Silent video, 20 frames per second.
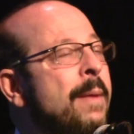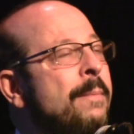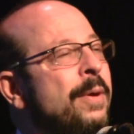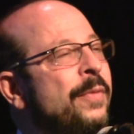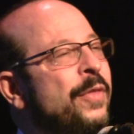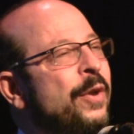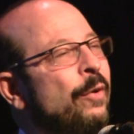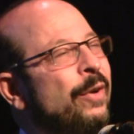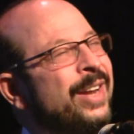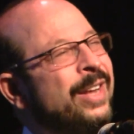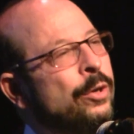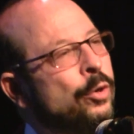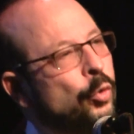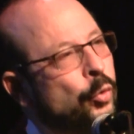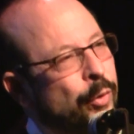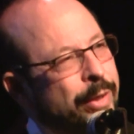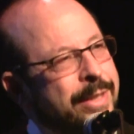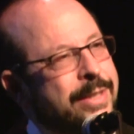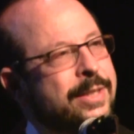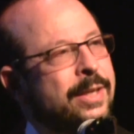But they're
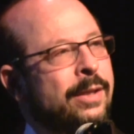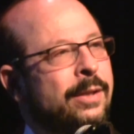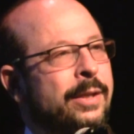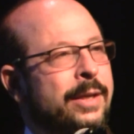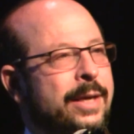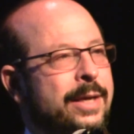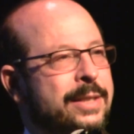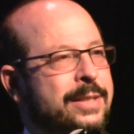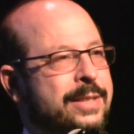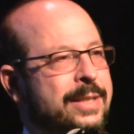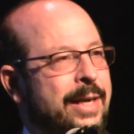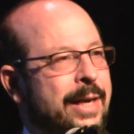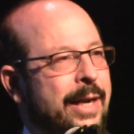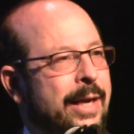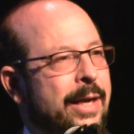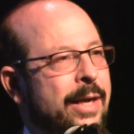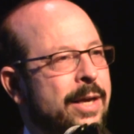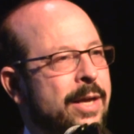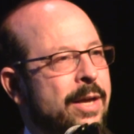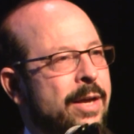increasingly
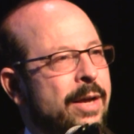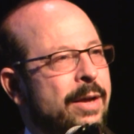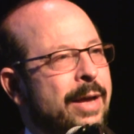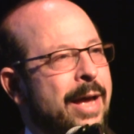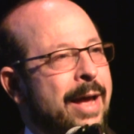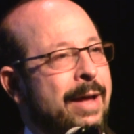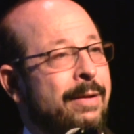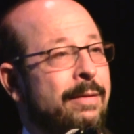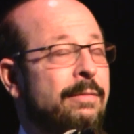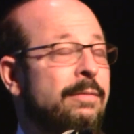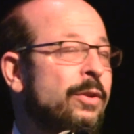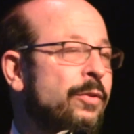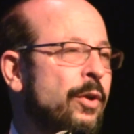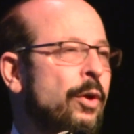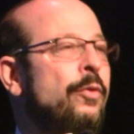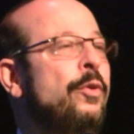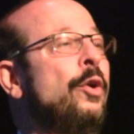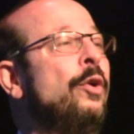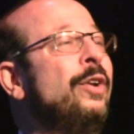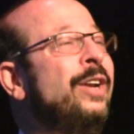acidic, and
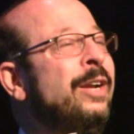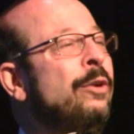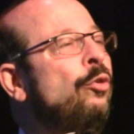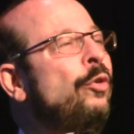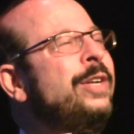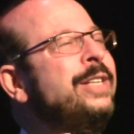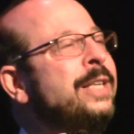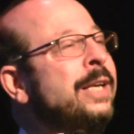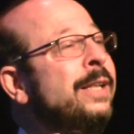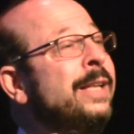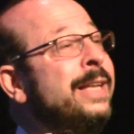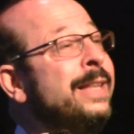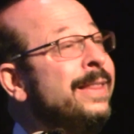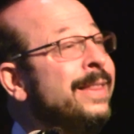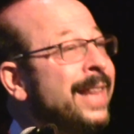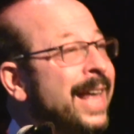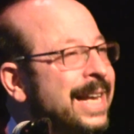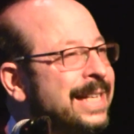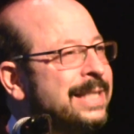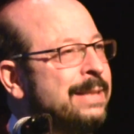they're, they're increasingly
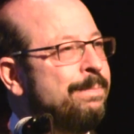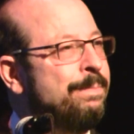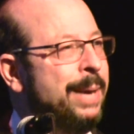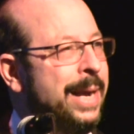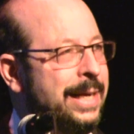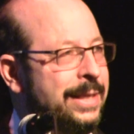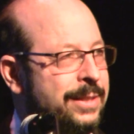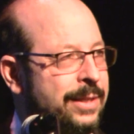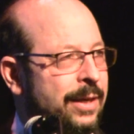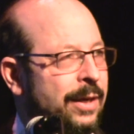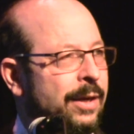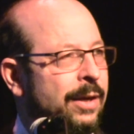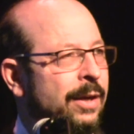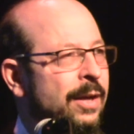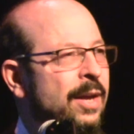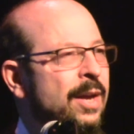less basic.